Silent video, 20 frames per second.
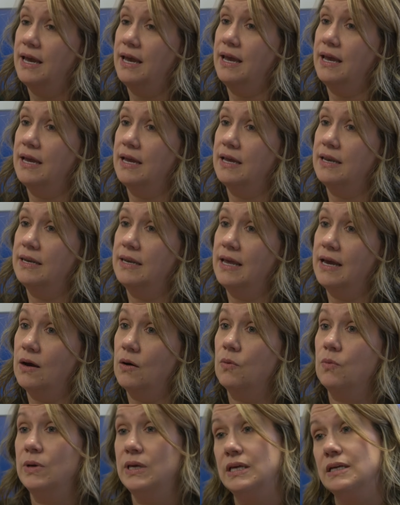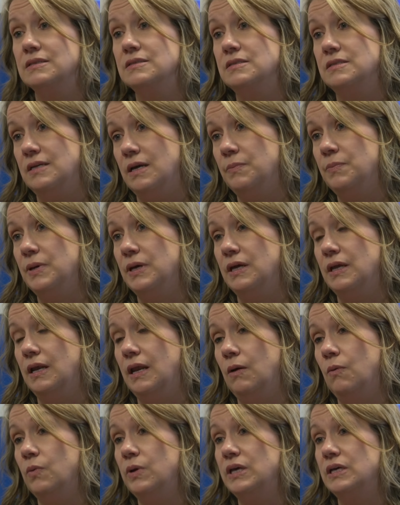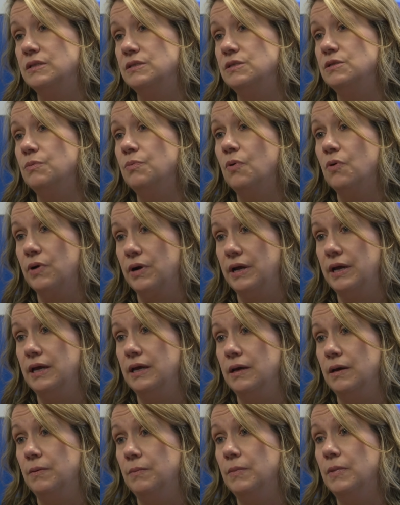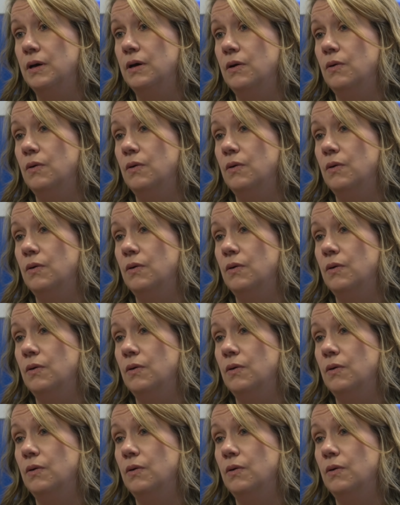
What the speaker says: And now we can step in and we can support him